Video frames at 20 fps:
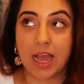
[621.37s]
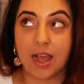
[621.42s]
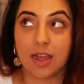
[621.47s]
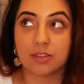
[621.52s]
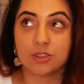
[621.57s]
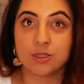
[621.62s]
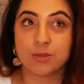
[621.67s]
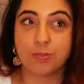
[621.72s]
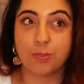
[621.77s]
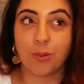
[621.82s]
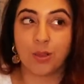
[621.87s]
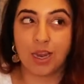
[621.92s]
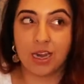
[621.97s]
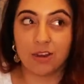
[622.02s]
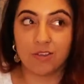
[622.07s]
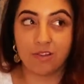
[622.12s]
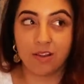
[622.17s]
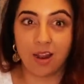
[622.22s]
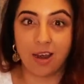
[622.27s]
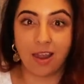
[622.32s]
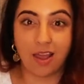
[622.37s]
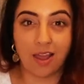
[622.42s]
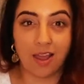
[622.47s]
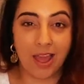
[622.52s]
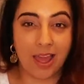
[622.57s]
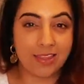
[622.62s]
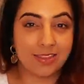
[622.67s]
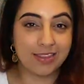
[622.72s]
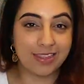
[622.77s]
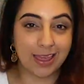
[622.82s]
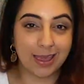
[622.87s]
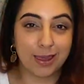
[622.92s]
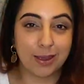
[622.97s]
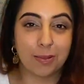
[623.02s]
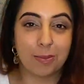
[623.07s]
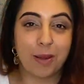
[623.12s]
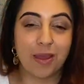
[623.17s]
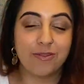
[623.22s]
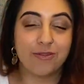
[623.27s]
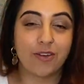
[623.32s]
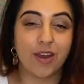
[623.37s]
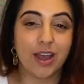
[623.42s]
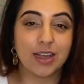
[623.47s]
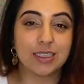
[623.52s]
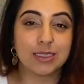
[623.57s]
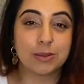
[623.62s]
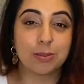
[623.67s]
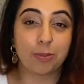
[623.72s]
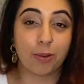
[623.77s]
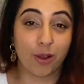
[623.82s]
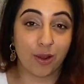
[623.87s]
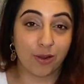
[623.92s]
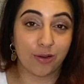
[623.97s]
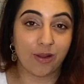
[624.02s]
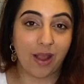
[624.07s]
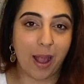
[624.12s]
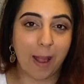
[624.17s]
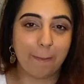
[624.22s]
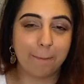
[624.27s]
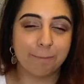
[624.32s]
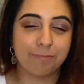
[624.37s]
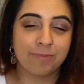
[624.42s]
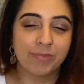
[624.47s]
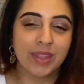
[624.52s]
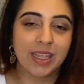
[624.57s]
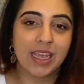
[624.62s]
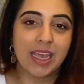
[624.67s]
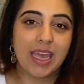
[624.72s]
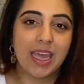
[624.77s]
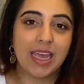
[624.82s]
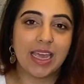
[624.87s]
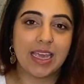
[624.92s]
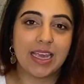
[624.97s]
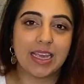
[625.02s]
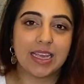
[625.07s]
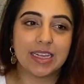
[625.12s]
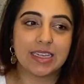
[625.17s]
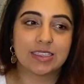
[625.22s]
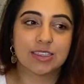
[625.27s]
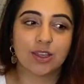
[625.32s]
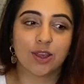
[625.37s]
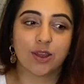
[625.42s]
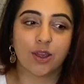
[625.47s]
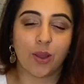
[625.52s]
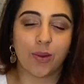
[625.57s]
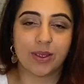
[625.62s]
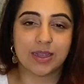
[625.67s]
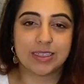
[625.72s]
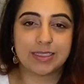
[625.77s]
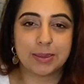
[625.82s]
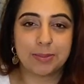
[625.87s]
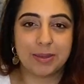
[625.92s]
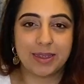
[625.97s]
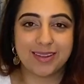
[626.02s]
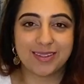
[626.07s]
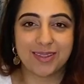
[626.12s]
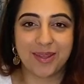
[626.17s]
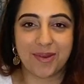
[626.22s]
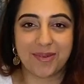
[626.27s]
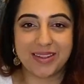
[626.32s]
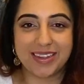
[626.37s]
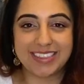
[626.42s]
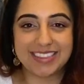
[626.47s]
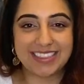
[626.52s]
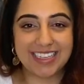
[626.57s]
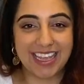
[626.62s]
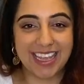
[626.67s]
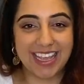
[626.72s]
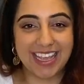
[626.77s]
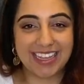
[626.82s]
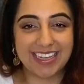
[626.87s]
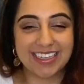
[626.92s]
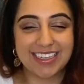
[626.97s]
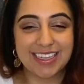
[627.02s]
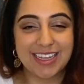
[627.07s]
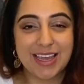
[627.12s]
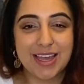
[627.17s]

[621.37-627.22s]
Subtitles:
Spoiler alert, I think my first program is going to be Chloe Ting,